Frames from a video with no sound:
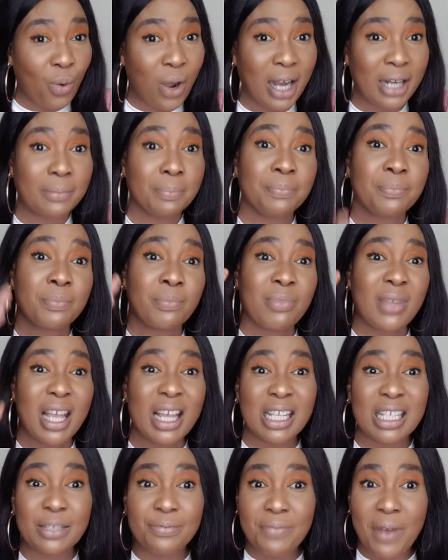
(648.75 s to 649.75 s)
one
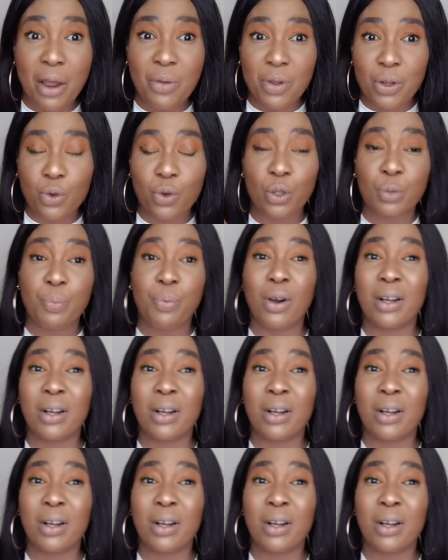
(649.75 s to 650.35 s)
is very good.